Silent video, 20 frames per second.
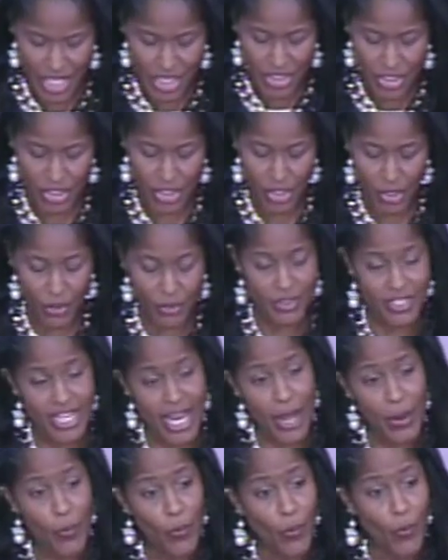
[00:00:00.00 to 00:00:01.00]
She holds
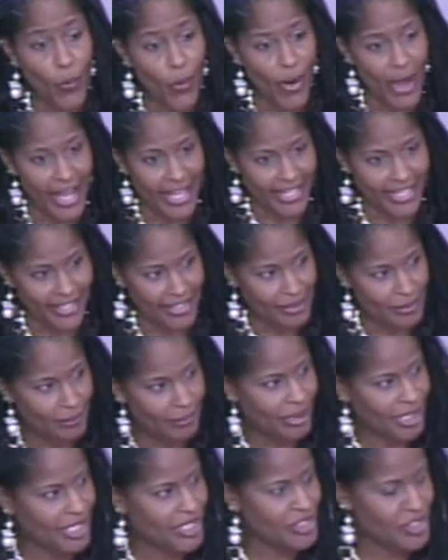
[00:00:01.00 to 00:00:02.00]
not one,
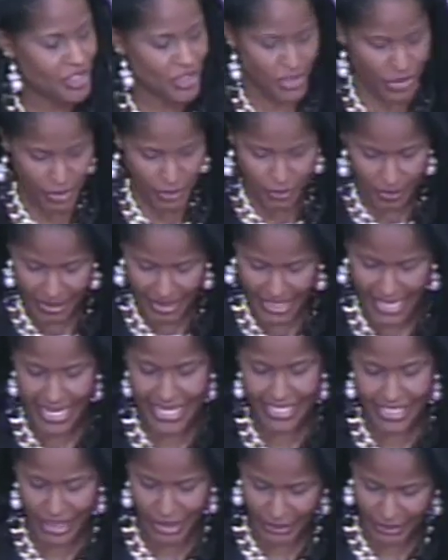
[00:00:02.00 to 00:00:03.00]
but 2
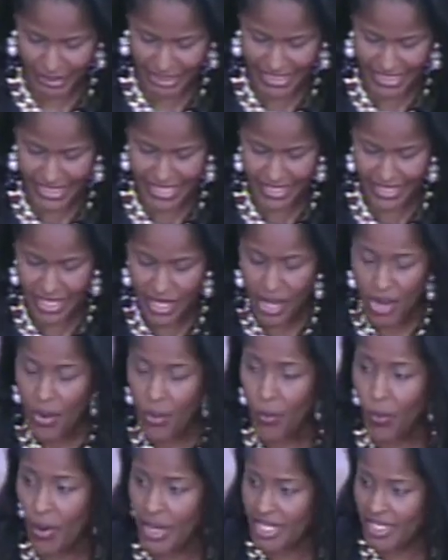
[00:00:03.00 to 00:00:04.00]
BA degrees,
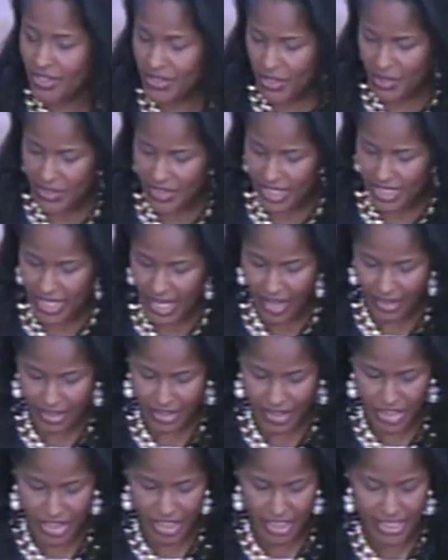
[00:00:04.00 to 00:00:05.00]
one in
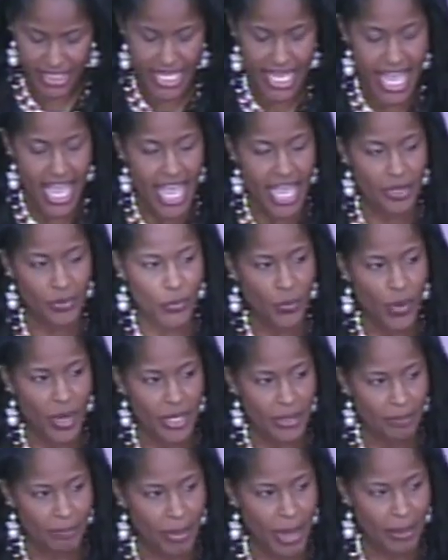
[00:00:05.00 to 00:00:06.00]
sociology and one
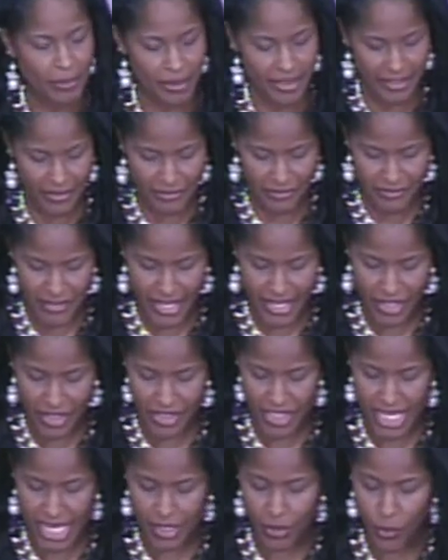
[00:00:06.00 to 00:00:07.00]
in public
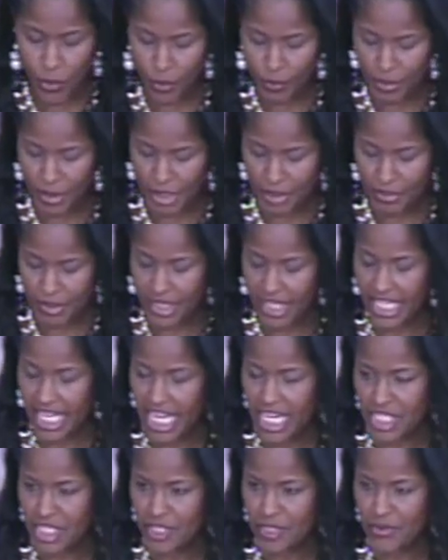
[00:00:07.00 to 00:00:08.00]
affairs and corporate
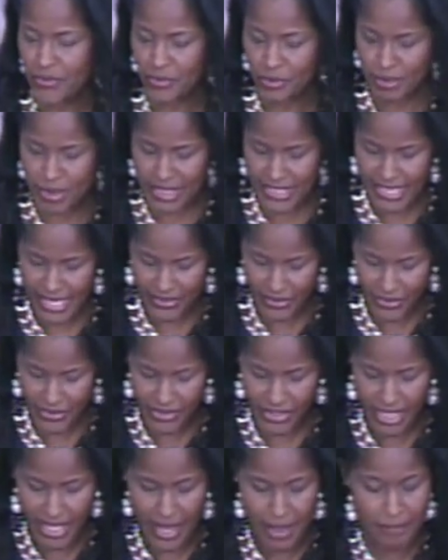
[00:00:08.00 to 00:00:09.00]
communications from
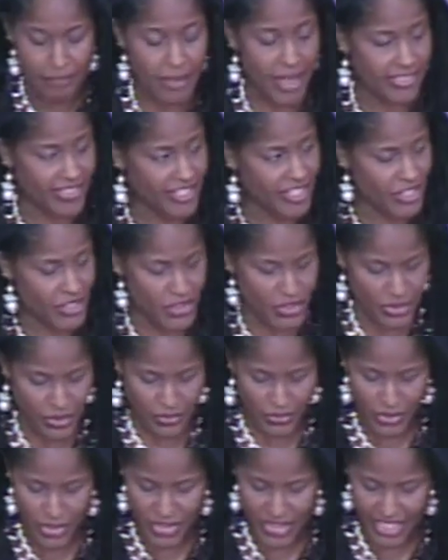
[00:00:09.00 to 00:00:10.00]
Southern Methodist
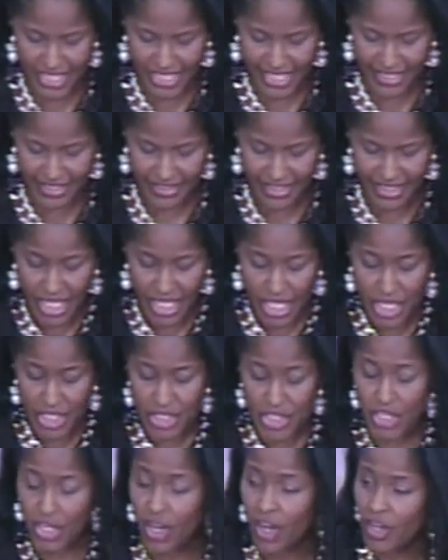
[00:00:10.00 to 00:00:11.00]
University.
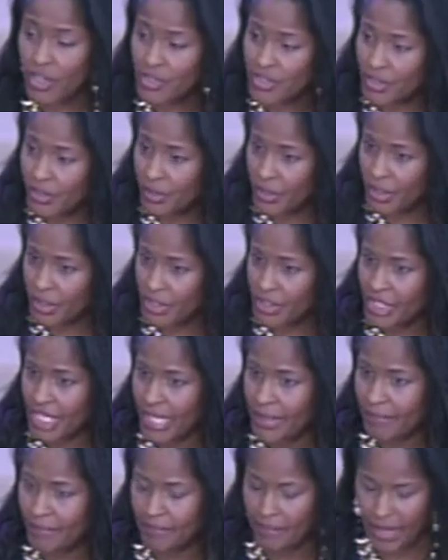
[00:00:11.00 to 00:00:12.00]
She also earned
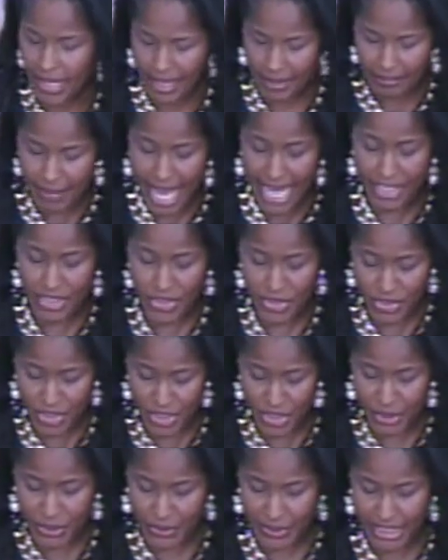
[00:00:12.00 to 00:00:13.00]
a master's
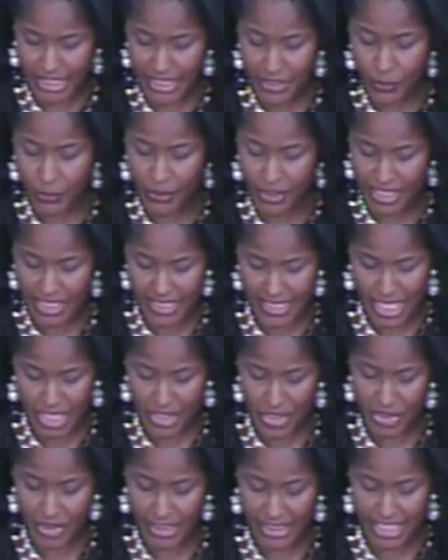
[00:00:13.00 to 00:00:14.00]
degree in
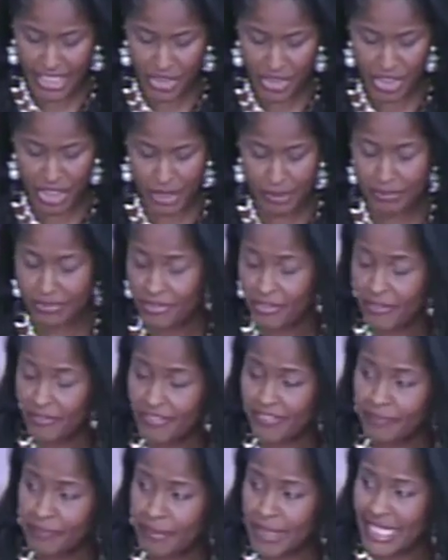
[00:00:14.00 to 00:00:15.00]
organizational leadership
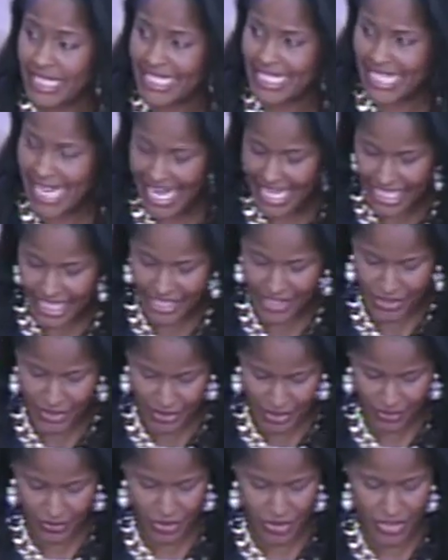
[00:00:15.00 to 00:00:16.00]
from Gonzaga
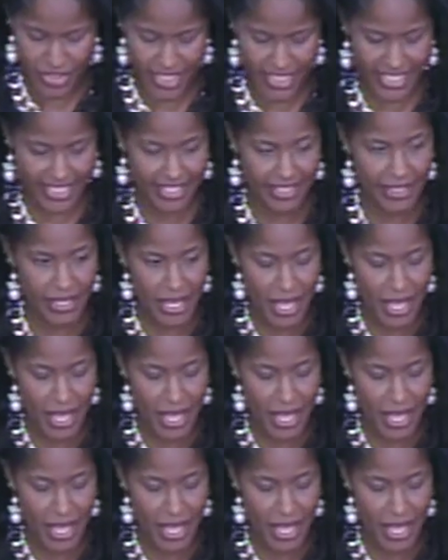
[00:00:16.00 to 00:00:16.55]
University.